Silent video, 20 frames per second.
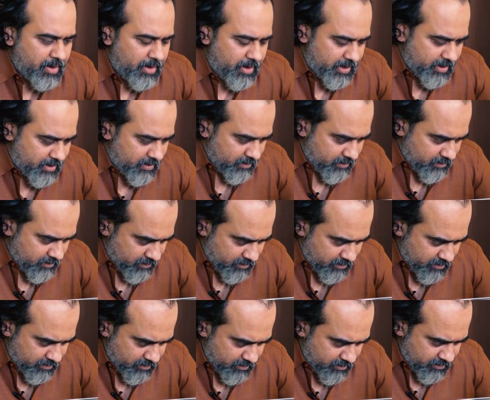And
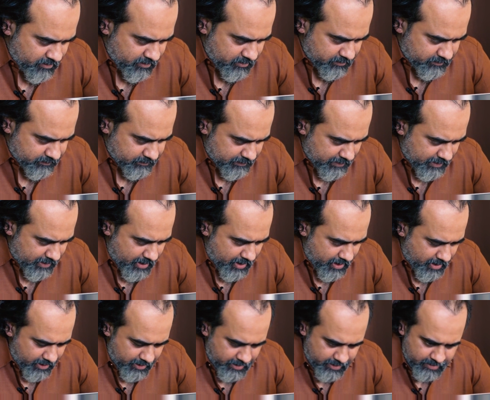
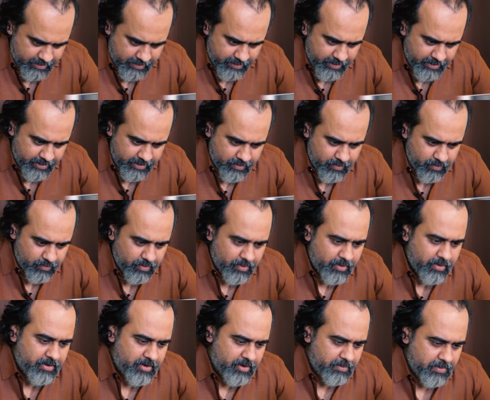I really do
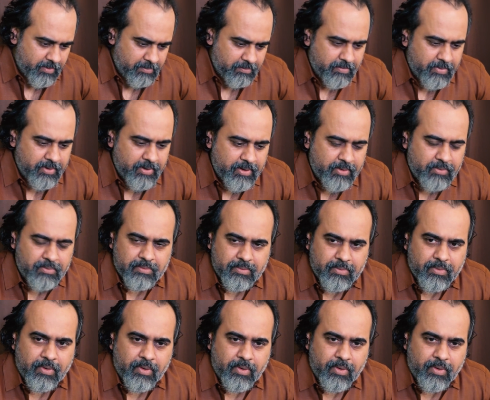not remember